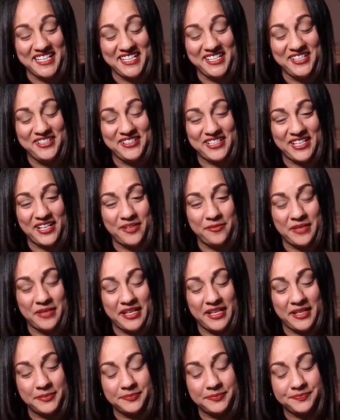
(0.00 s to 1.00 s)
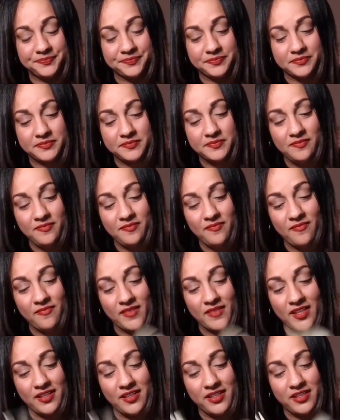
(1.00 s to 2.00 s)
you tell me.
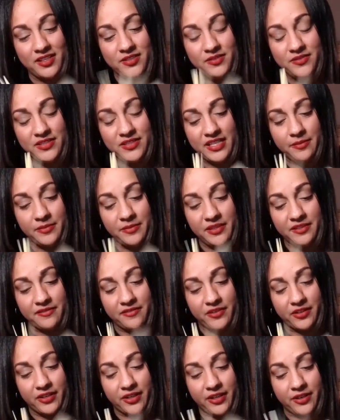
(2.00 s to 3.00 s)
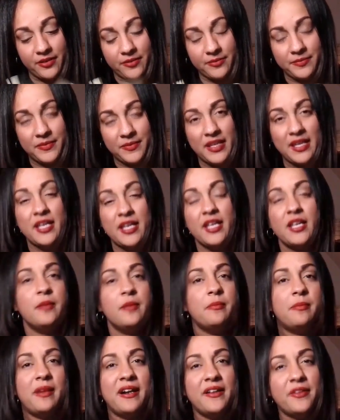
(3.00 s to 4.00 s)
You tell me, Virgo.
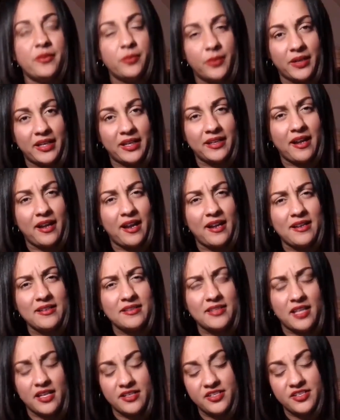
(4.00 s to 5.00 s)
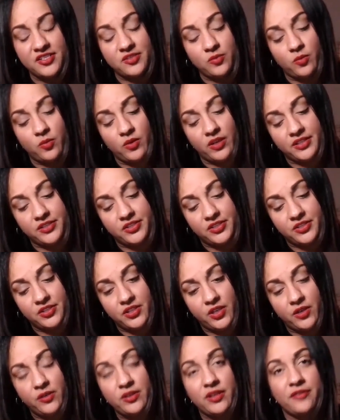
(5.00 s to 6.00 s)
By the way, guys, I just wanted to
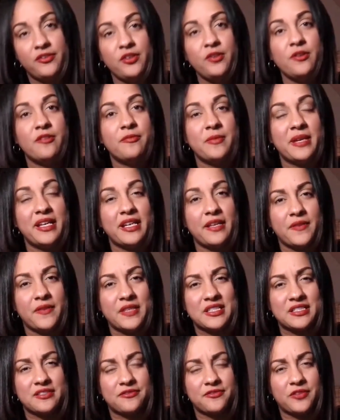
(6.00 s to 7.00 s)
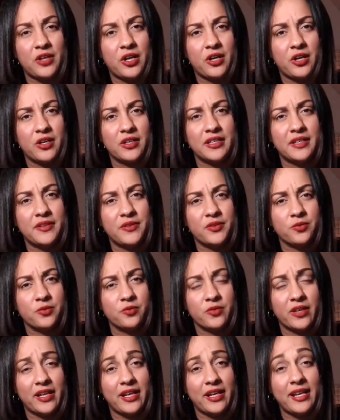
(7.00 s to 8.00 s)
note if you have made it this far in the
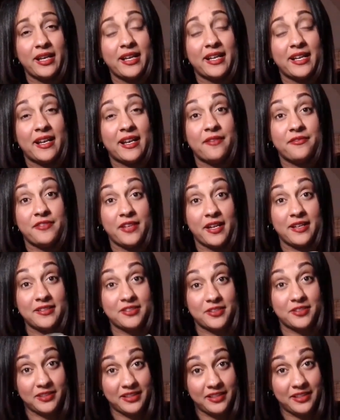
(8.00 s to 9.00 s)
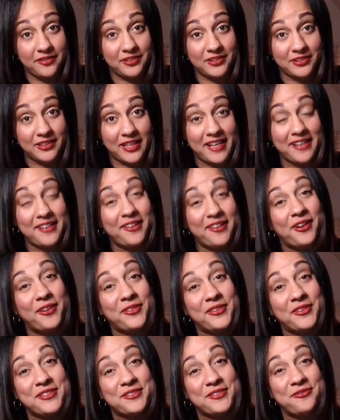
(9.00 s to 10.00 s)
reading and have yet to leave a like
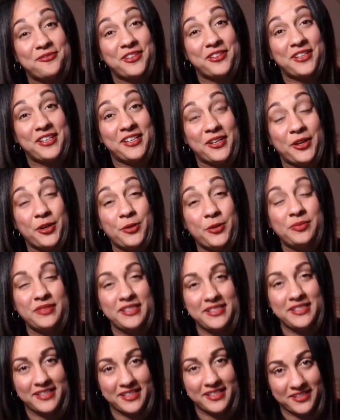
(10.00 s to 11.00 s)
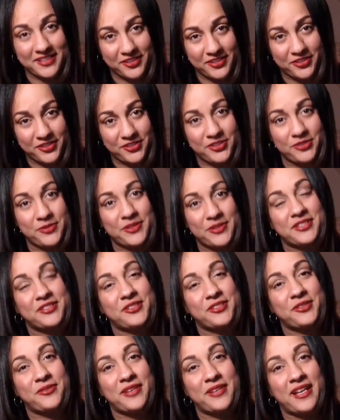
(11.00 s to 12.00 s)
on this video, please consider doing
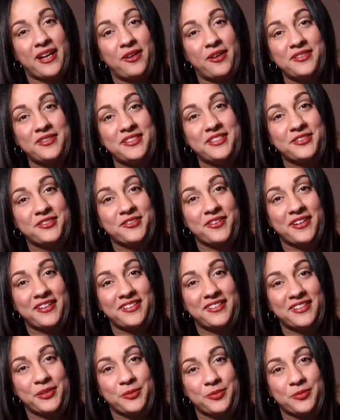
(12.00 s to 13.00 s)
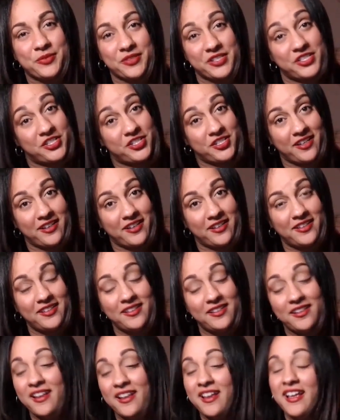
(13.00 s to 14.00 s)
so now. It is greatly appreciated.